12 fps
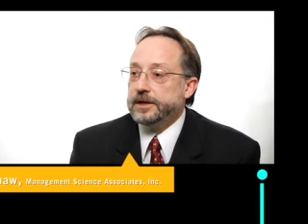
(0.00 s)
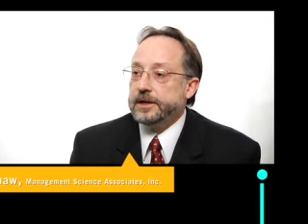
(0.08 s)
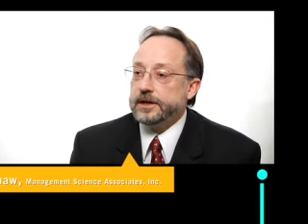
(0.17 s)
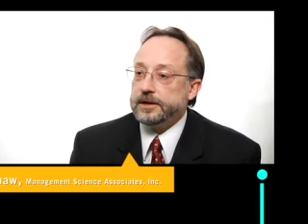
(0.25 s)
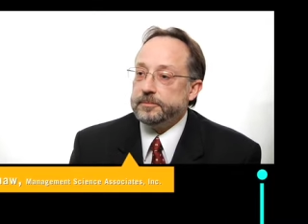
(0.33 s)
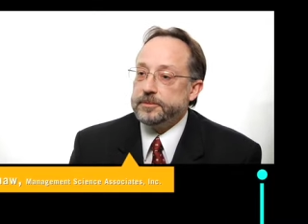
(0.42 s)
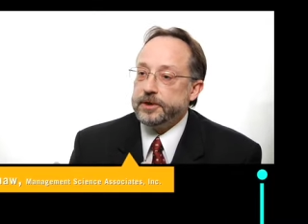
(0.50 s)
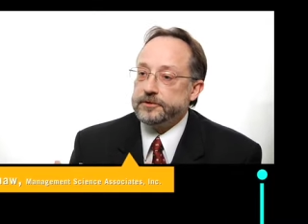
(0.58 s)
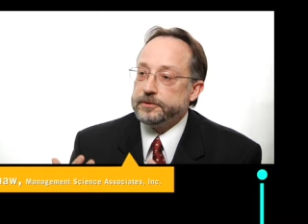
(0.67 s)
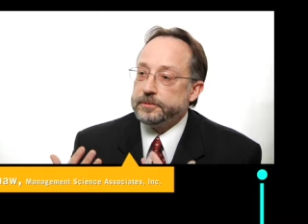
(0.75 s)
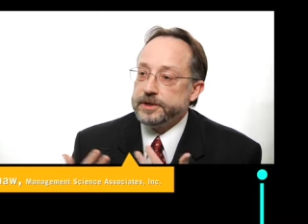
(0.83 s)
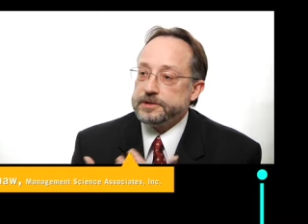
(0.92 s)
Um, you know,
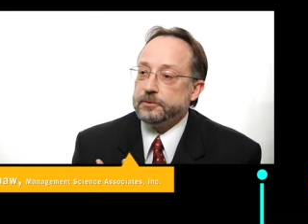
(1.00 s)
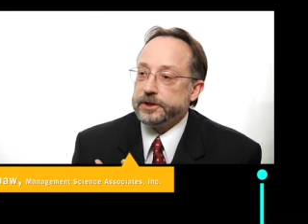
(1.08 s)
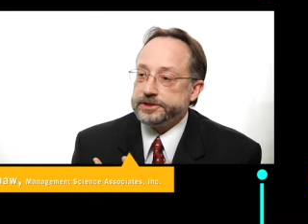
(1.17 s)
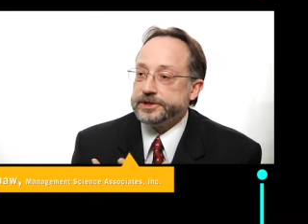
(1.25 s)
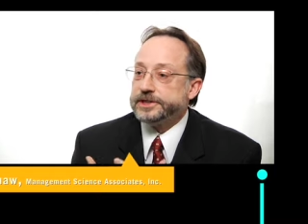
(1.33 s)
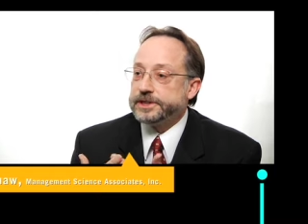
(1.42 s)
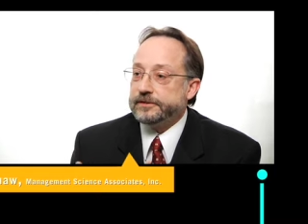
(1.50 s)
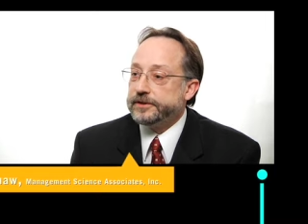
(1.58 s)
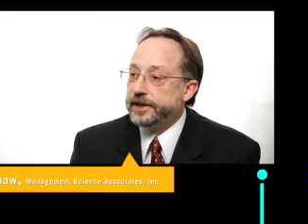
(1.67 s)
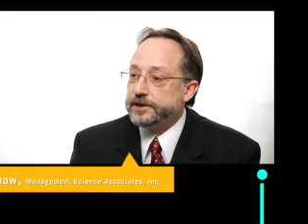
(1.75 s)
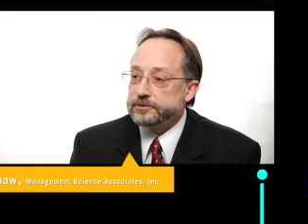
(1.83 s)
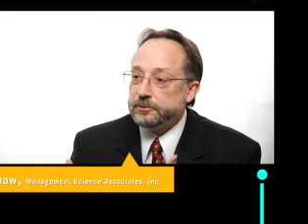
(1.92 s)
sometimes I work six, seven
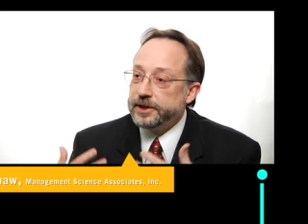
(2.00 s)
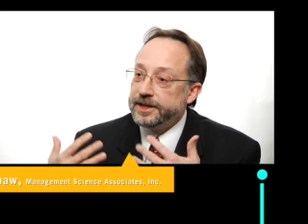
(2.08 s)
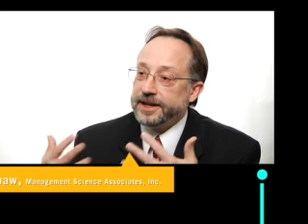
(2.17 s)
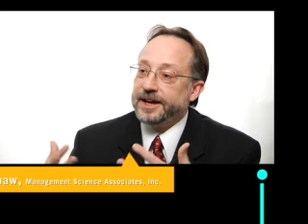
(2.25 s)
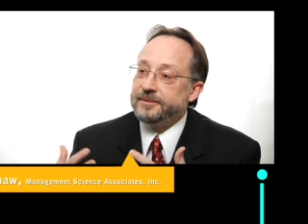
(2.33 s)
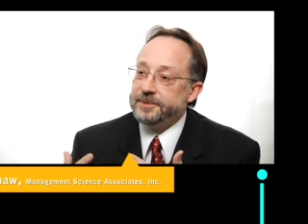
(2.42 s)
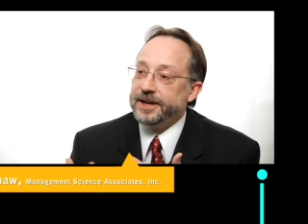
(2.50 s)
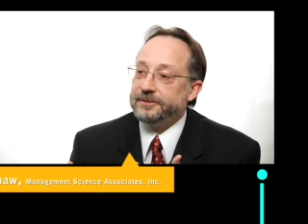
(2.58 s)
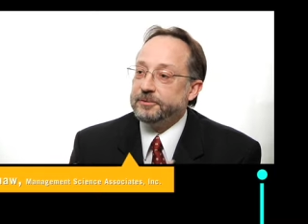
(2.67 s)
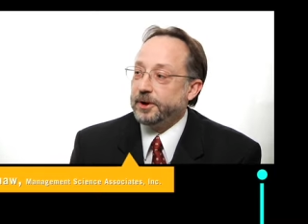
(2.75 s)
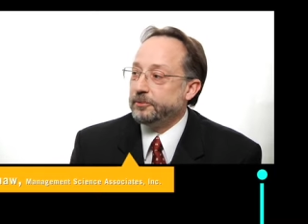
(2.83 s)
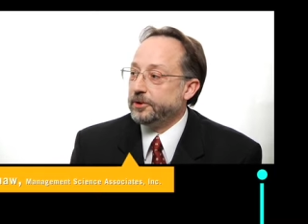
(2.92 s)
days a week. I mean, I,
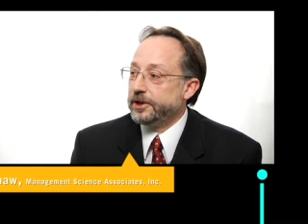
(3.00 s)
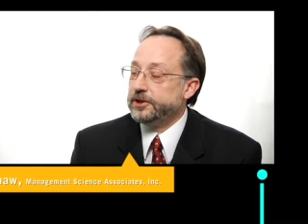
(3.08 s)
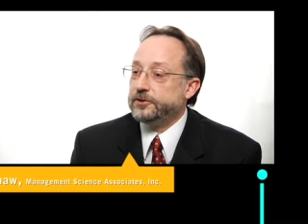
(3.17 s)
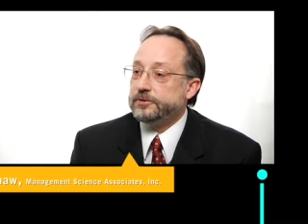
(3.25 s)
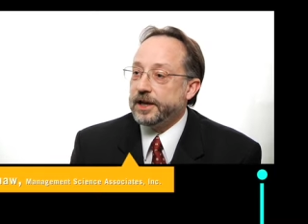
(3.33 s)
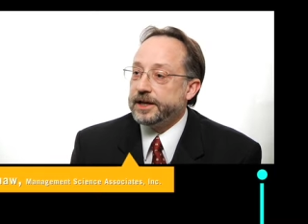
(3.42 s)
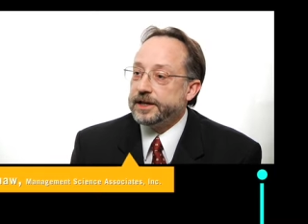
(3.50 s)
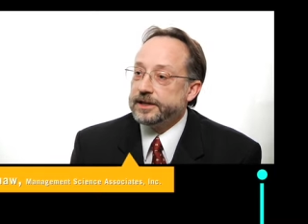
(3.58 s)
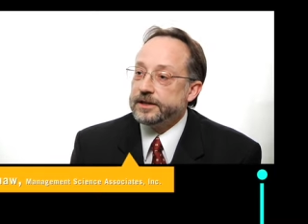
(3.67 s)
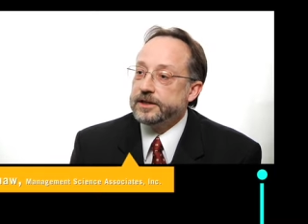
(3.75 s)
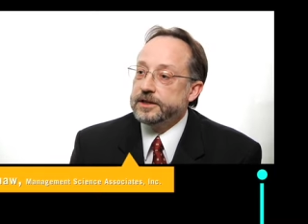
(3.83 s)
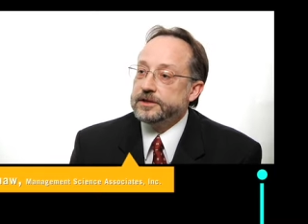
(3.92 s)
I really do like
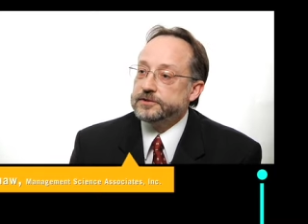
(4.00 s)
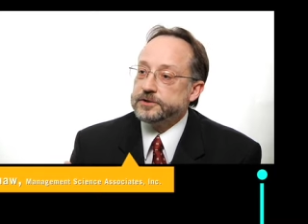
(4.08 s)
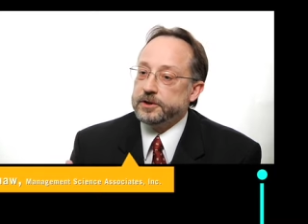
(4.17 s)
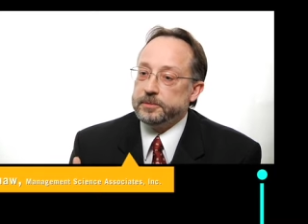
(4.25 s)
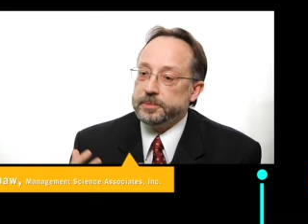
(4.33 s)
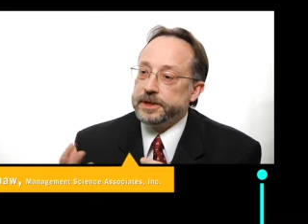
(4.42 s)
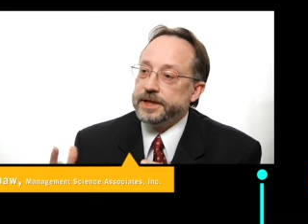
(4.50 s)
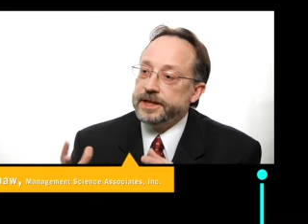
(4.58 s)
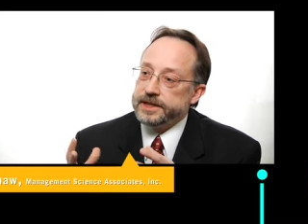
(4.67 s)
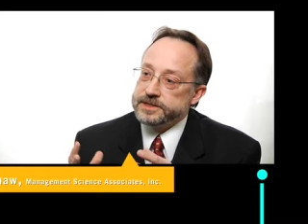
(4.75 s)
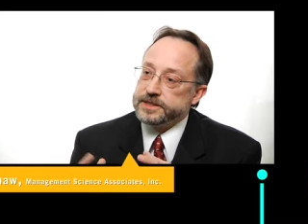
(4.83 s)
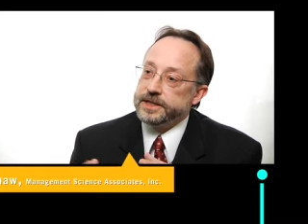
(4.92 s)
it. So, but
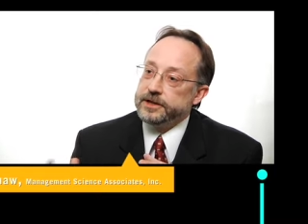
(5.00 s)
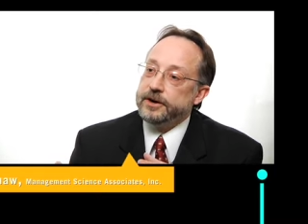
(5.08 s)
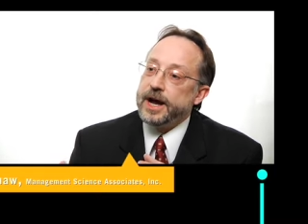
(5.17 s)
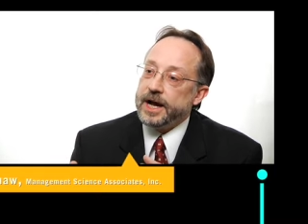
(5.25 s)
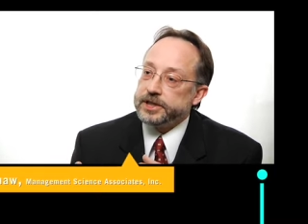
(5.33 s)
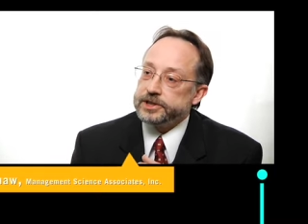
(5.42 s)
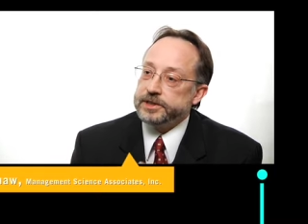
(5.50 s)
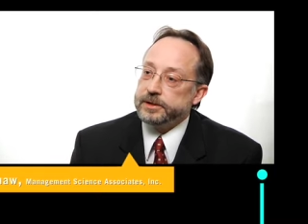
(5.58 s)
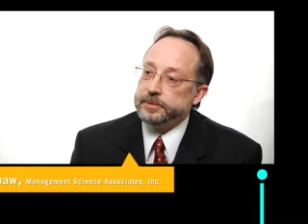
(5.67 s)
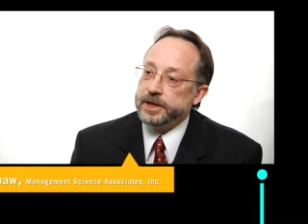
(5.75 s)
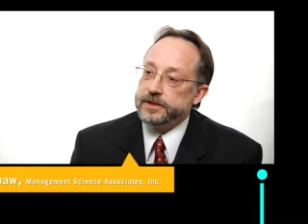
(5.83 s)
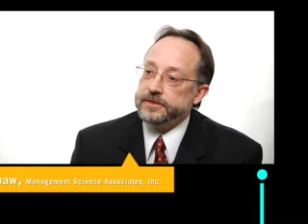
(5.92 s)
again, it's the interaction.
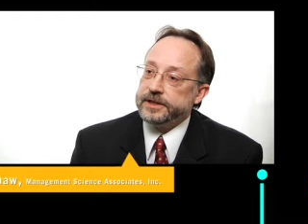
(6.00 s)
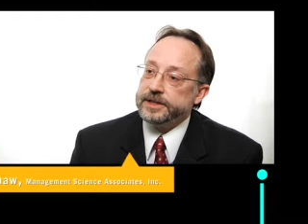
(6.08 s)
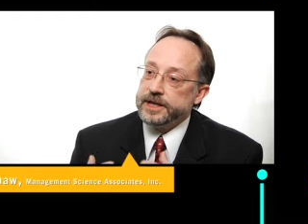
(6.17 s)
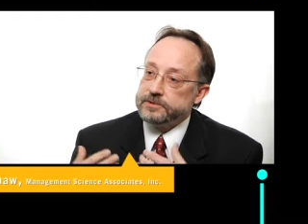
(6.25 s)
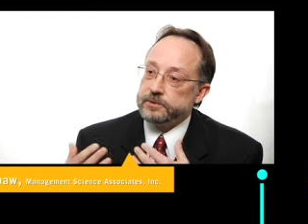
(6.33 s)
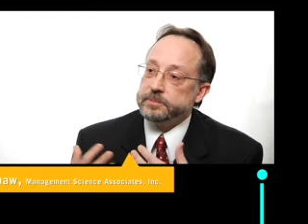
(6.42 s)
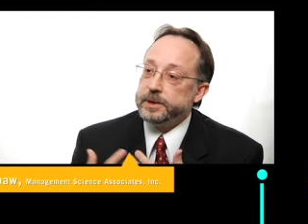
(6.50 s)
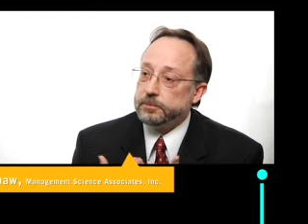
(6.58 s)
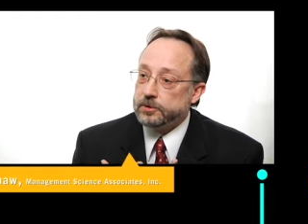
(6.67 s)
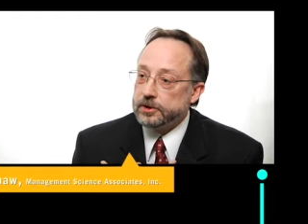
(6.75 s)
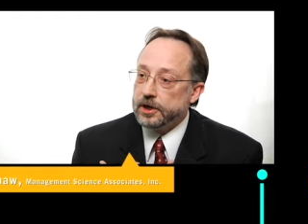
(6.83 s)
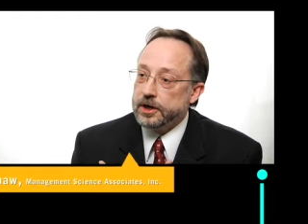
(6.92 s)
I mean, I think that's where
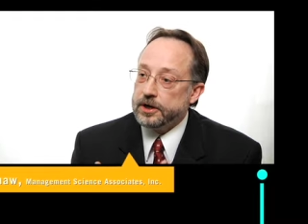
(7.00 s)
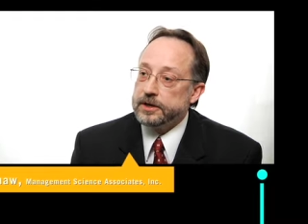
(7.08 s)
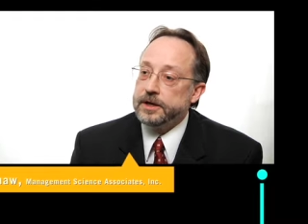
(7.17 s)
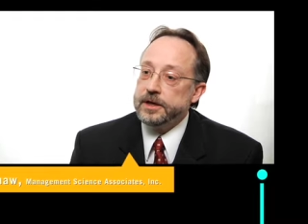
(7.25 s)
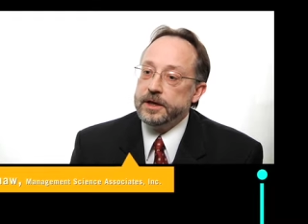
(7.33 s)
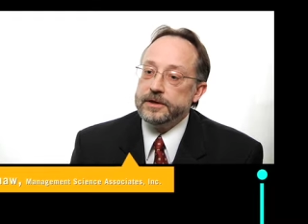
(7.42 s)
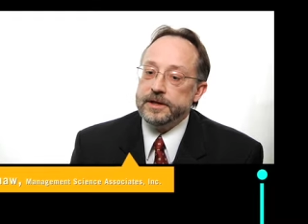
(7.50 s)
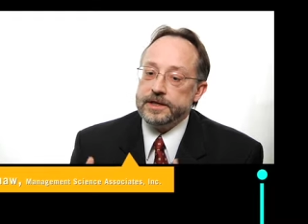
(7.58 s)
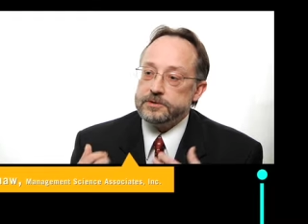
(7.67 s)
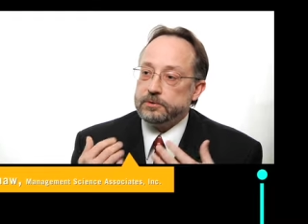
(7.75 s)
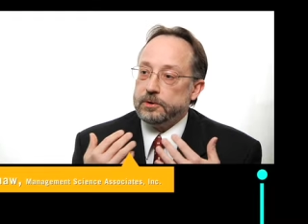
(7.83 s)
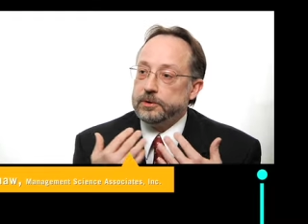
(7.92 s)
people learn.
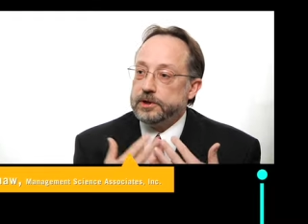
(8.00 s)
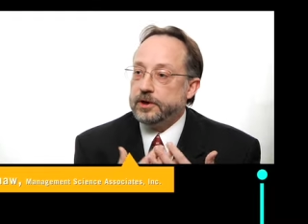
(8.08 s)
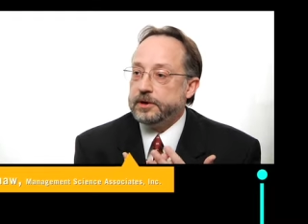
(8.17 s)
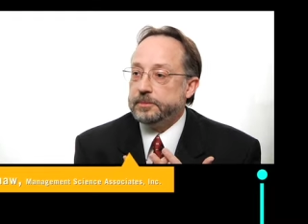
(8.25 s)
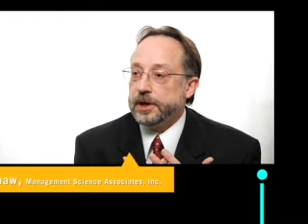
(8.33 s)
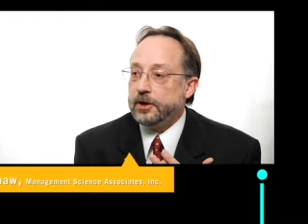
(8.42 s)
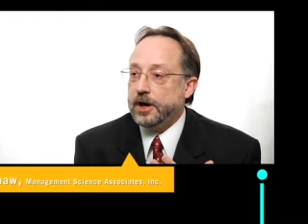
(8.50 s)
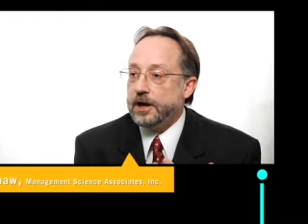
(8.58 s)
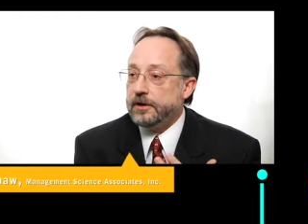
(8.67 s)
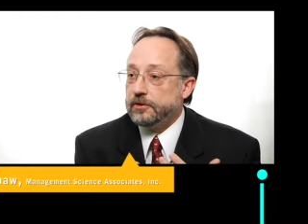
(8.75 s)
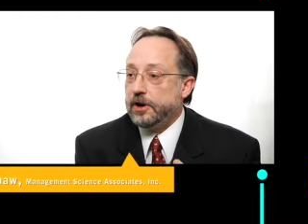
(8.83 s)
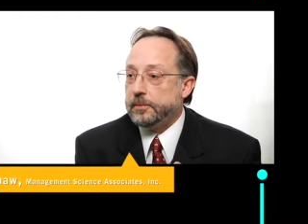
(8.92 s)
That's where we learn about
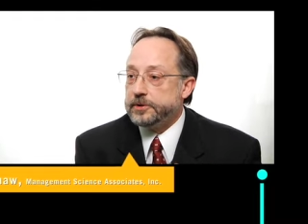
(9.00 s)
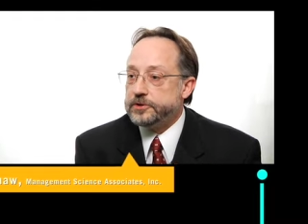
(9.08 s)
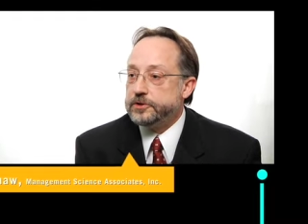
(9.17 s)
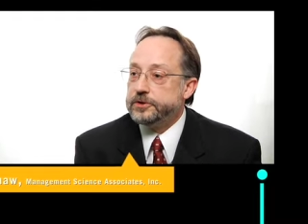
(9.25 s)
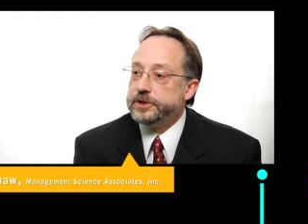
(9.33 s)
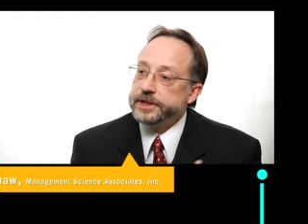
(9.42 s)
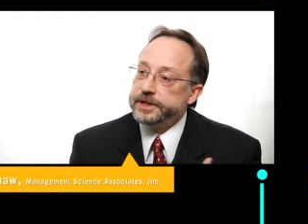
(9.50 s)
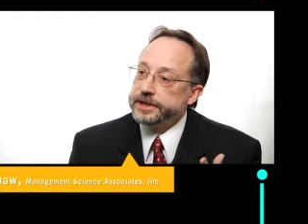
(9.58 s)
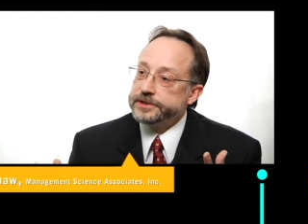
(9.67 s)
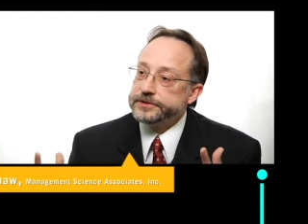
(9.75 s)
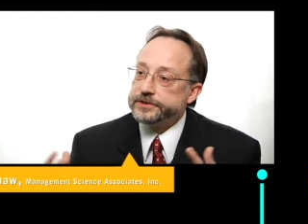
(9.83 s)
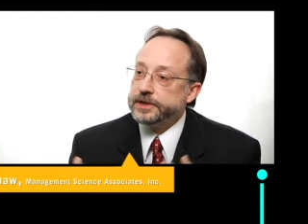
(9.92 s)
other
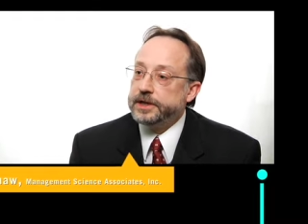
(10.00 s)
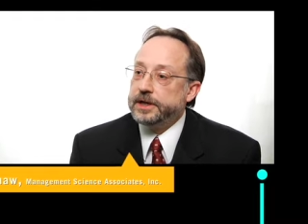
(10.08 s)
opportunities.